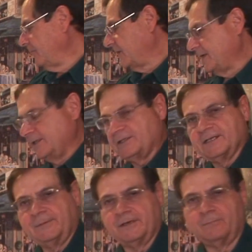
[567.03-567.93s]
The nice
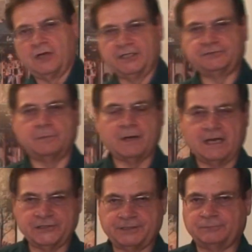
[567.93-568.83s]
thing about a modular
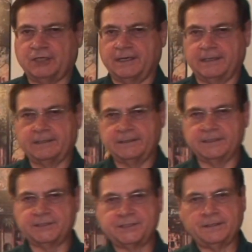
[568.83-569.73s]
power supply
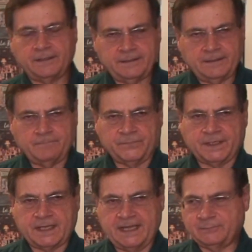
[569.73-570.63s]
is
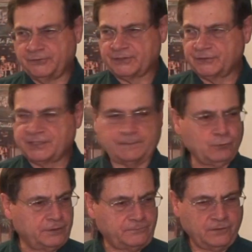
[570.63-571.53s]
the cables are
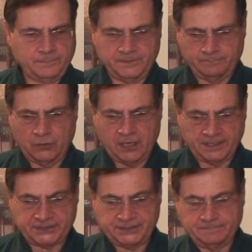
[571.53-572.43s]
separate from the
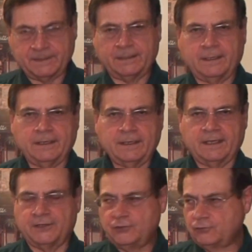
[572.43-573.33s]
box,
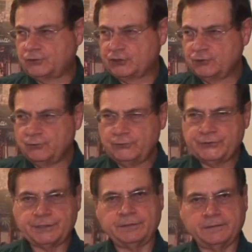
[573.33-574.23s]
and you
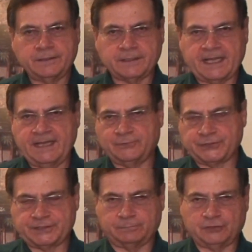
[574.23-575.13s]
choose the
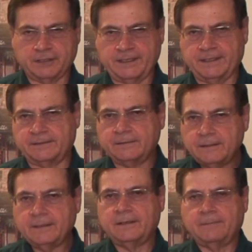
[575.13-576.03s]
cables to plug in
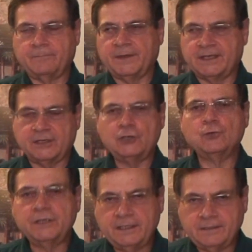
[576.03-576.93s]
that
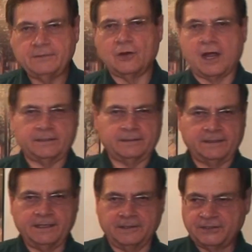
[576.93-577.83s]
you need, not
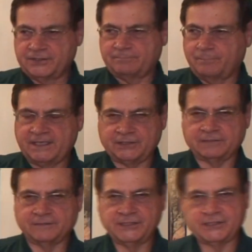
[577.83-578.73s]
the others
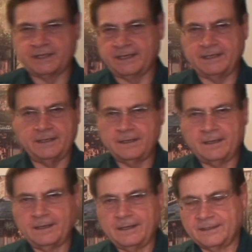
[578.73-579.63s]
basically stay
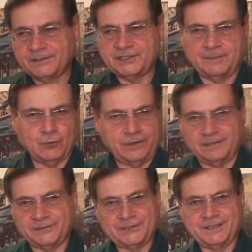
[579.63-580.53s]
somewhere
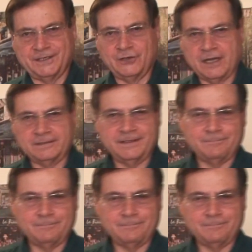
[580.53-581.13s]
else. They're not